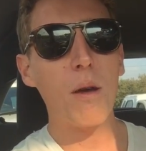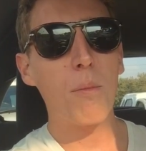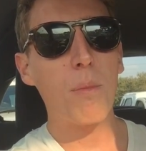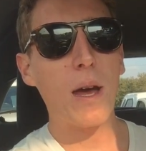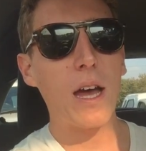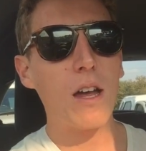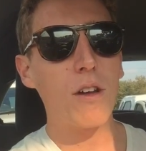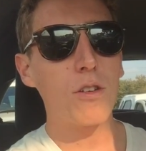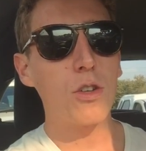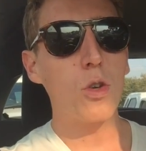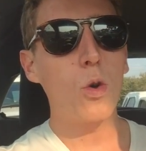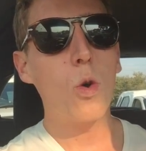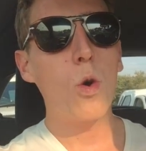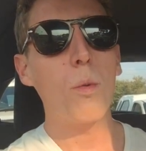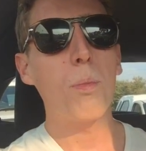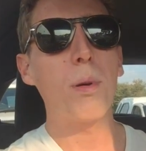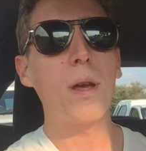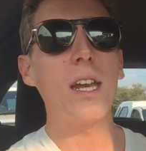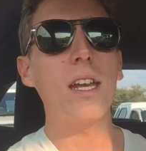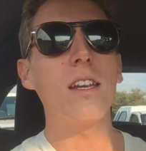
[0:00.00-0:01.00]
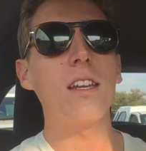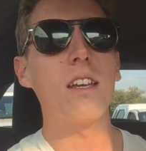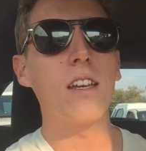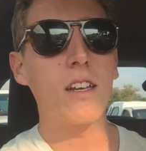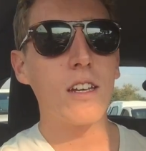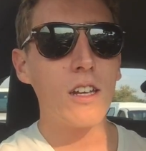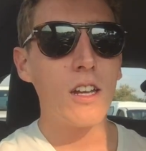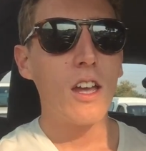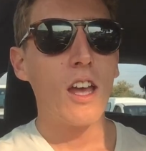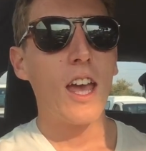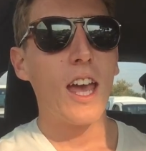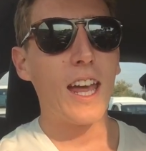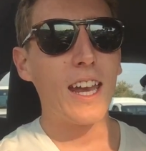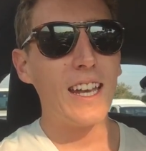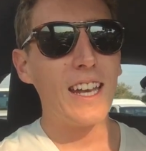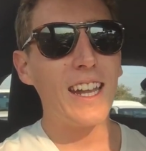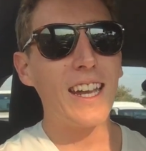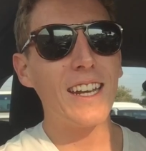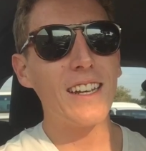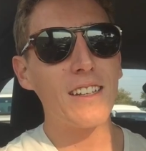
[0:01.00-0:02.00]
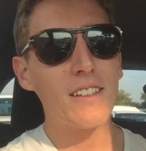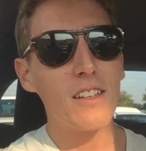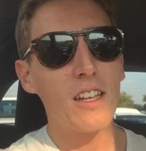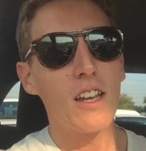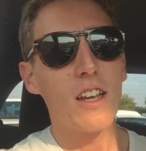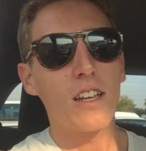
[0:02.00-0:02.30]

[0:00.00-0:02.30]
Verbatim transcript: about your opinion and let it,